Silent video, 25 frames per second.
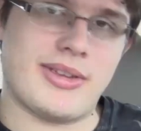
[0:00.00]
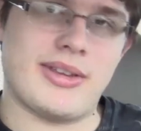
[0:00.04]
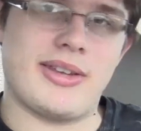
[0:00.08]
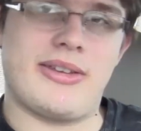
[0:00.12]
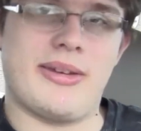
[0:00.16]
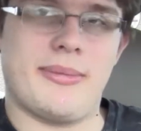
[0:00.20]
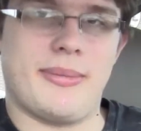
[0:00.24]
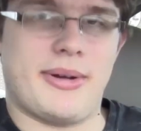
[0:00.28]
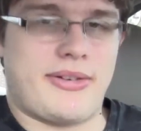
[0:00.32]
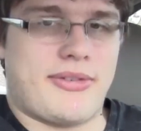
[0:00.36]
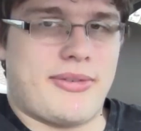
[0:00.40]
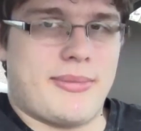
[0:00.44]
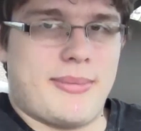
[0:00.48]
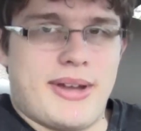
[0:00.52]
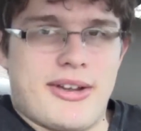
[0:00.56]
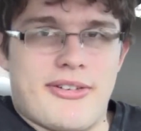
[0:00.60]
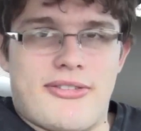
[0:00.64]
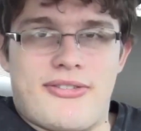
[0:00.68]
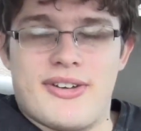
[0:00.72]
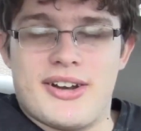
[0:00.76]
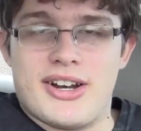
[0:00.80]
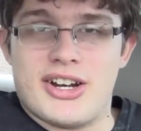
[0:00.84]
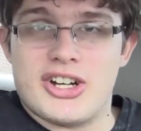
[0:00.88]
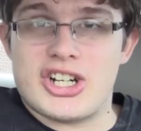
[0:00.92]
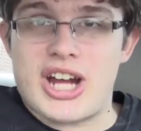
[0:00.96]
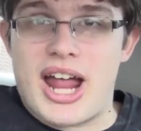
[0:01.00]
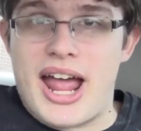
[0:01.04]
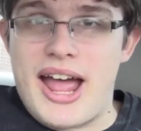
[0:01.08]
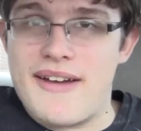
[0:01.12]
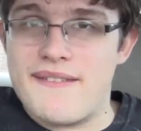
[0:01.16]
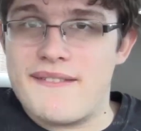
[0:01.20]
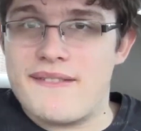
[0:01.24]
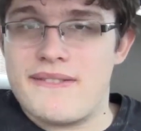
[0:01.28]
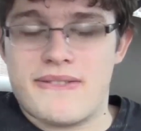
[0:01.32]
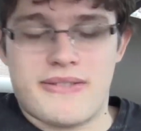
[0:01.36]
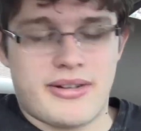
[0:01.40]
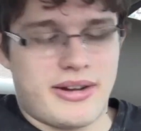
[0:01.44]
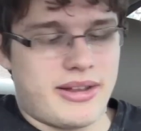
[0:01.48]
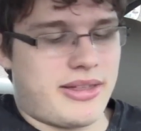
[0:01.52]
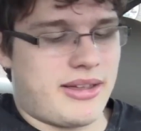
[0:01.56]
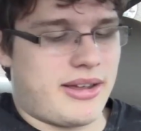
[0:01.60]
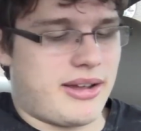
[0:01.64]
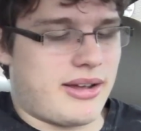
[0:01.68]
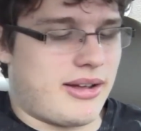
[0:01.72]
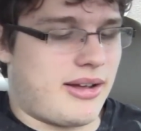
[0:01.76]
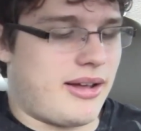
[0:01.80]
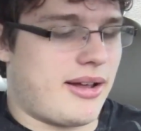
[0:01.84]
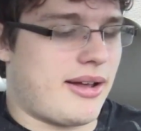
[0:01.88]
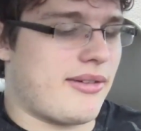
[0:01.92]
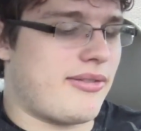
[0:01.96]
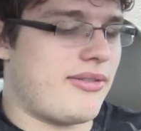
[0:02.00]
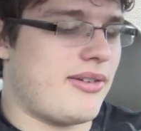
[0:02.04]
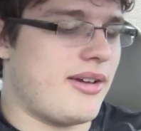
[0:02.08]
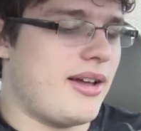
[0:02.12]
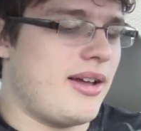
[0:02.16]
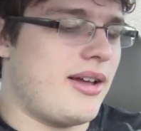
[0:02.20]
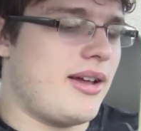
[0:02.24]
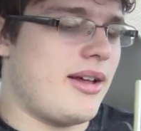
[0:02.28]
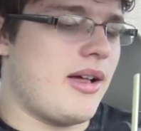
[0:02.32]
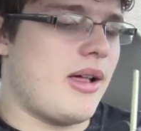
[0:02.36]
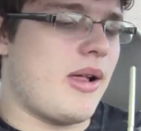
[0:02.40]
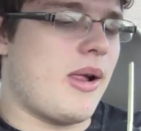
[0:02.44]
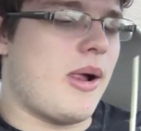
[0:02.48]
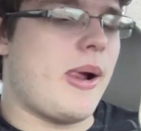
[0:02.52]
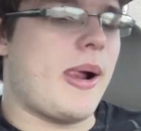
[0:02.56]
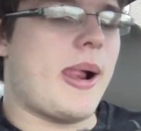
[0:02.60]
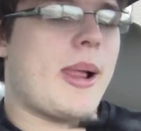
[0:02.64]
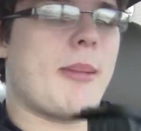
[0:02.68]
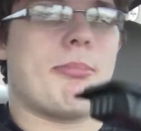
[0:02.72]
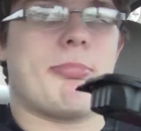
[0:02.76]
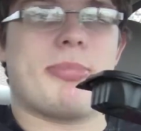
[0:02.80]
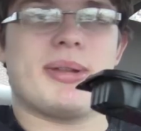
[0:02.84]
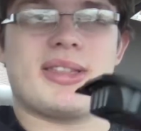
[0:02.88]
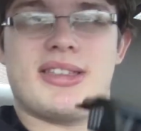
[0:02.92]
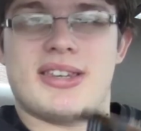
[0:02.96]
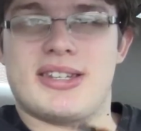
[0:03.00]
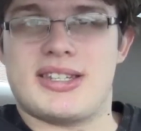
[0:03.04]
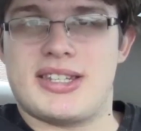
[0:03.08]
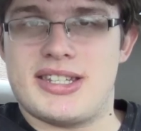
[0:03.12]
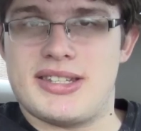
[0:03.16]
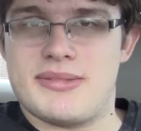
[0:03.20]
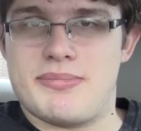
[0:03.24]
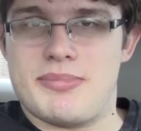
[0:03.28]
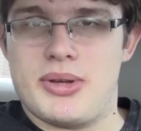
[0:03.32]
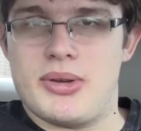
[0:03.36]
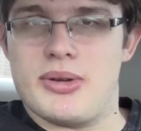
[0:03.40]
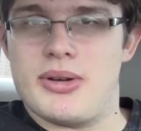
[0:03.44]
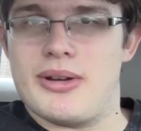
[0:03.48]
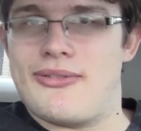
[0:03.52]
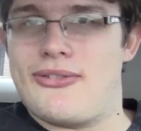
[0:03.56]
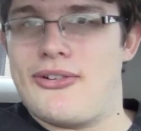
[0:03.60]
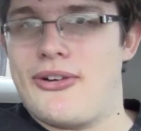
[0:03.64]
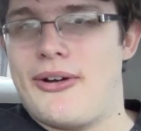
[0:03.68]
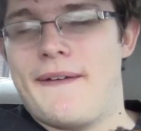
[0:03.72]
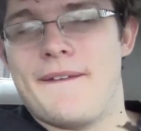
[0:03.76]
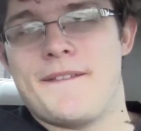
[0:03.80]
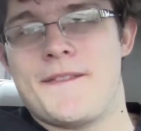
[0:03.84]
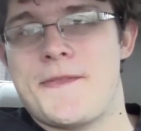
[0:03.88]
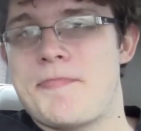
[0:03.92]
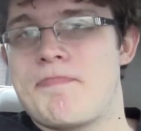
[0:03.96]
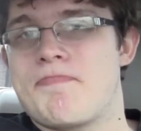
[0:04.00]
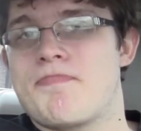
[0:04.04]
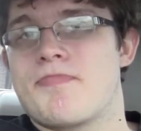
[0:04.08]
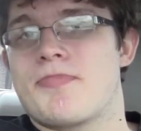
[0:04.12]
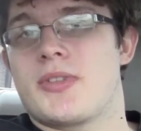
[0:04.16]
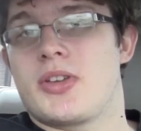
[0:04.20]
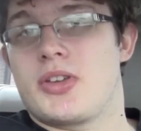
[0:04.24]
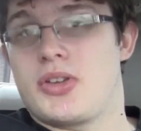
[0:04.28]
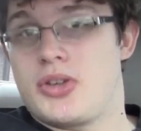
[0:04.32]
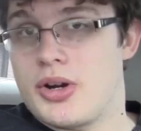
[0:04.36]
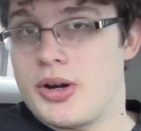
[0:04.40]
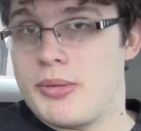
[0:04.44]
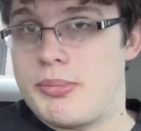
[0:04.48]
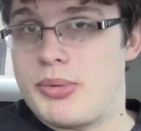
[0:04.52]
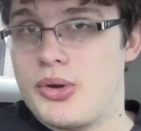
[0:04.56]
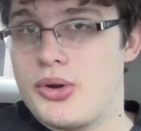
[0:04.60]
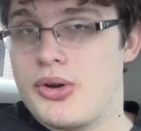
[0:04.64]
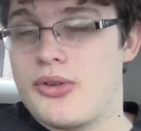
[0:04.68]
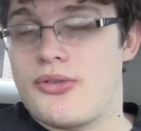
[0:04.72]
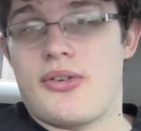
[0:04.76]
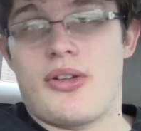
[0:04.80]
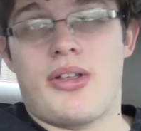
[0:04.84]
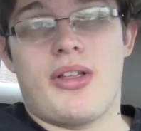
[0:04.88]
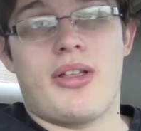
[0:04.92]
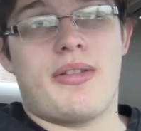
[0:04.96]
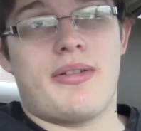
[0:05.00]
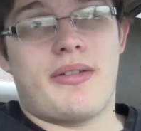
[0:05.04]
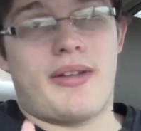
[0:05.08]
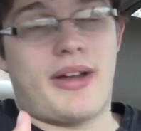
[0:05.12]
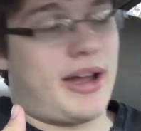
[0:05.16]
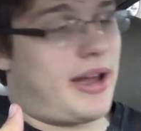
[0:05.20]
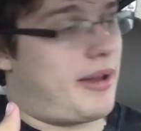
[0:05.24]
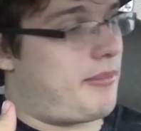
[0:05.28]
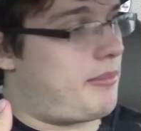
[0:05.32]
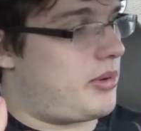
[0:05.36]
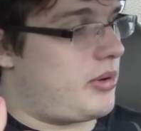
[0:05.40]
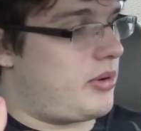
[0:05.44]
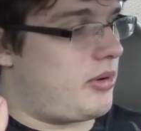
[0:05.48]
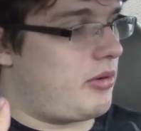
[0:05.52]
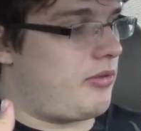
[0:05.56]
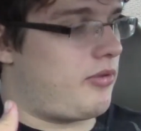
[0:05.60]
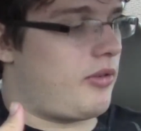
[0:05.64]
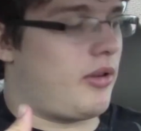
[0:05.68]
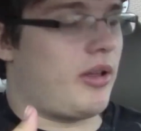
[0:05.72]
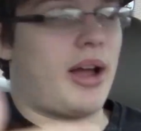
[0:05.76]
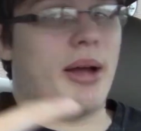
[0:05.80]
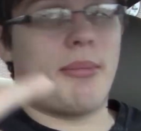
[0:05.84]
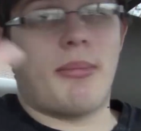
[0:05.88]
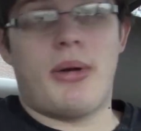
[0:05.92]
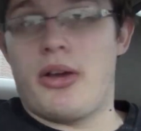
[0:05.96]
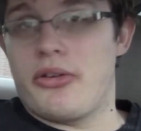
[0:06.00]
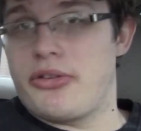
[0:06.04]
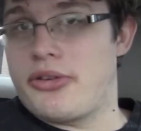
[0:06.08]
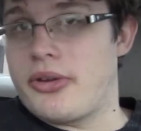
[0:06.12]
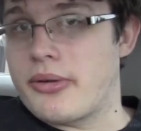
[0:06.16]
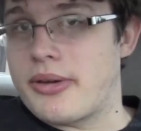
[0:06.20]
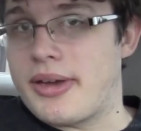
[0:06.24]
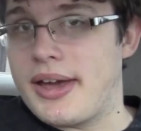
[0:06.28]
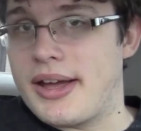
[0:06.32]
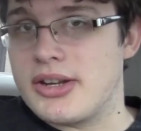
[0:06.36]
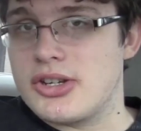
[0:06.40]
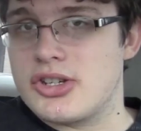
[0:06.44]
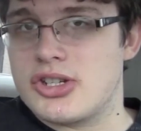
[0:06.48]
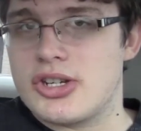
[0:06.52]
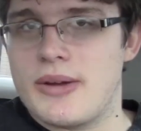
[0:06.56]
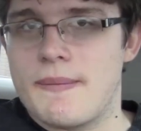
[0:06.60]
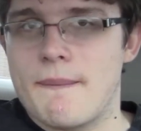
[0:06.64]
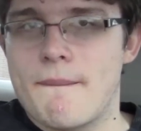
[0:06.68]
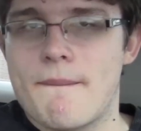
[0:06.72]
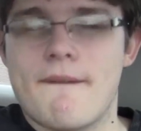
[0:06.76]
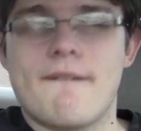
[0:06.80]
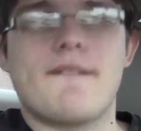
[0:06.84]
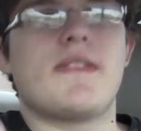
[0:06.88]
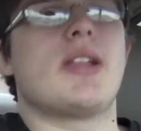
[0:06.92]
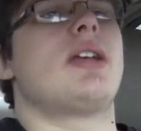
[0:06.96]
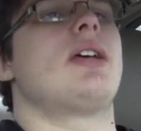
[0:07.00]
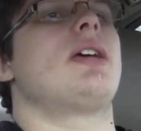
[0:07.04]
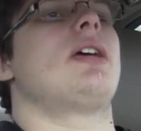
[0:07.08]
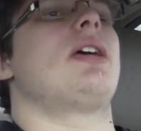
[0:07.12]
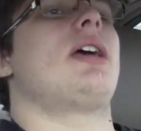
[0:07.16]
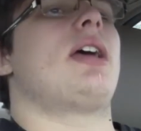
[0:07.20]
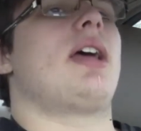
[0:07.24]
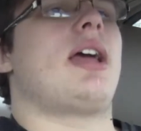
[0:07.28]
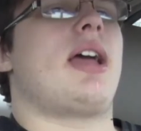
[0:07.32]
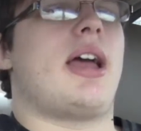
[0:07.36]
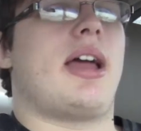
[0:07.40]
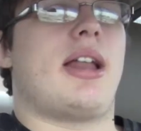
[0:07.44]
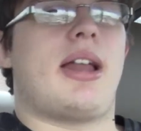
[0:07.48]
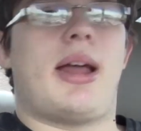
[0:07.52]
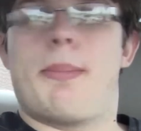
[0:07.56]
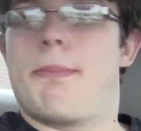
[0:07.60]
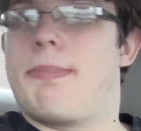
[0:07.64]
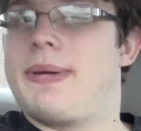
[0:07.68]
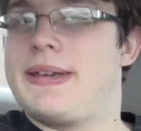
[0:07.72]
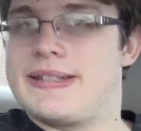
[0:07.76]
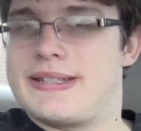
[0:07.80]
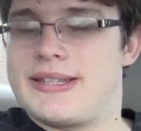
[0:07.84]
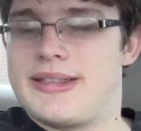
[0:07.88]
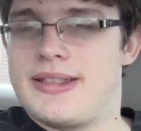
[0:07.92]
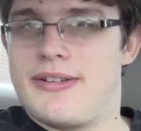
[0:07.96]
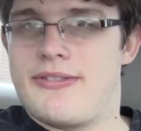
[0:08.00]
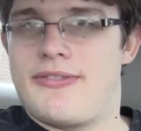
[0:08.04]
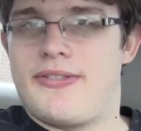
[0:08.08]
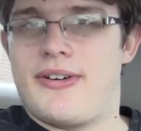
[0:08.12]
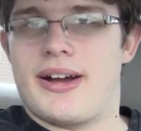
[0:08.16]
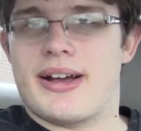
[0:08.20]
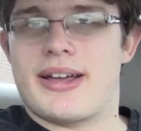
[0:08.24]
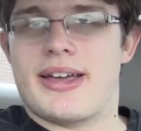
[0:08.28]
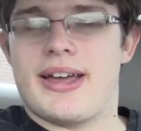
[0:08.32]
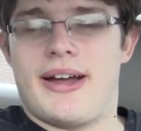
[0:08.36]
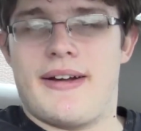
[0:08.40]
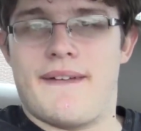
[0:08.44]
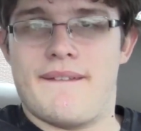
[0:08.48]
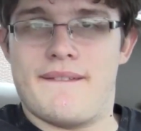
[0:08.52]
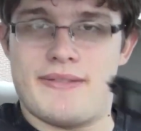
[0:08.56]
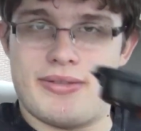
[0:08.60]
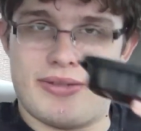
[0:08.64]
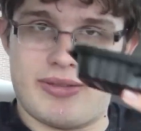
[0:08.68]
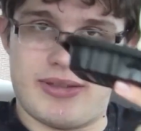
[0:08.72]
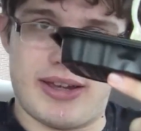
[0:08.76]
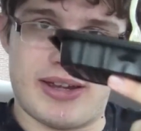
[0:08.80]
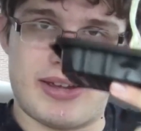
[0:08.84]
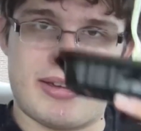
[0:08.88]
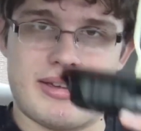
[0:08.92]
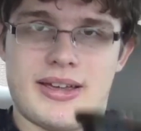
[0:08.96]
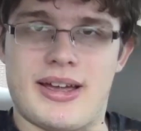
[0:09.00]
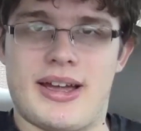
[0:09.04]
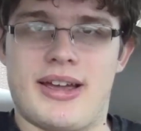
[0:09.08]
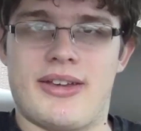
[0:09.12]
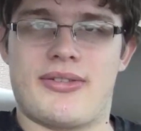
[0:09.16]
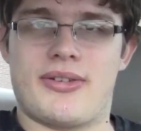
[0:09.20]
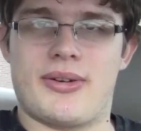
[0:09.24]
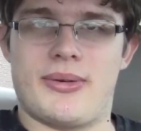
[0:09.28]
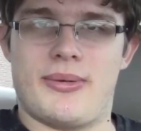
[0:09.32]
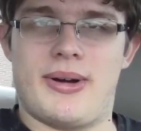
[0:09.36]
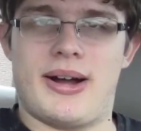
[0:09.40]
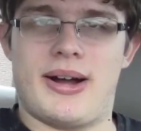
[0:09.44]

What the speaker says: too much for me to finish everything off. But this is beautiful. You're beautiful. I'm beautiful. I'm also Kenshin. And I'm peacing the fuck out. Thank you guys for